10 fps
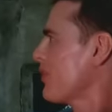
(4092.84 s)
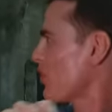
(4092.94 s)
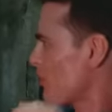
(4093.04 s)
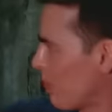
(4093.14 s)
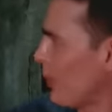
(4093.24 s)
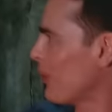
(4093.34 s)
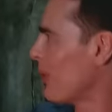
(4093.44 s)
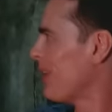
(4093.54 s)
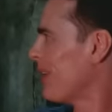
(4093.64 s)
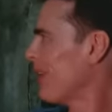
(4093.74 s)
Just
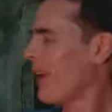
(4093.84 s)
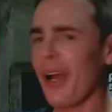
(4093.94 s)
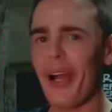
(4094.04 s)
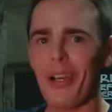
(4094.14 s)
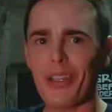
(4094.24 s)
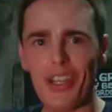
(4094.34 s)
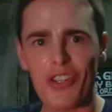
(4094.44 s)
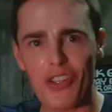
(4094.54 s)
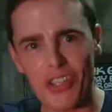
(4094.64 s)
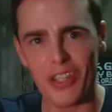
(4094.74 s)
pull? Yeah.
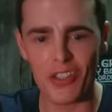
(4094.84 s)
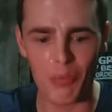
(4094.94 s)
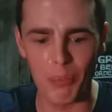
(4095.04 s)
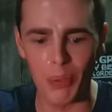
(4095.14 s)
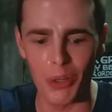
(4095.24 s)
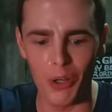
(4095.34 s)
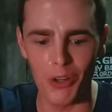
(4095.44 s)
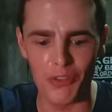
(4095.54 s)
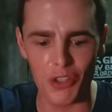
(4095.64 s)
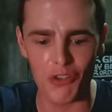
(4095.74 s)
Okay, she's saying just pull it
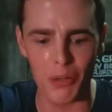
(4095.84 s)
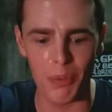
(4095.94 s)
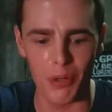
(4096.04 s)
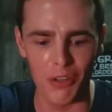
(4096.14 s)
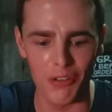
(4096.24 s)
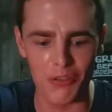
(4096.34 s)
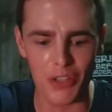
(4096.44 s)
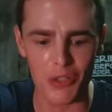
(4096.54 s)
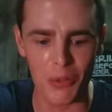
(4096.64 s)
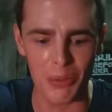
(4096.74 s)
off, just rip it off.
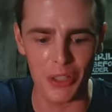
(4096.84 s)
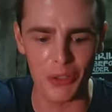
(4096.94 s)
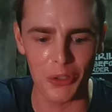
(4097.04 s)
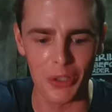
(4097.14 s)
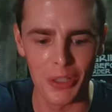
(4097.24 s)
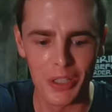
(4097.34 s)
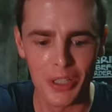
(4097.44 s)
So that's what I'm going to do.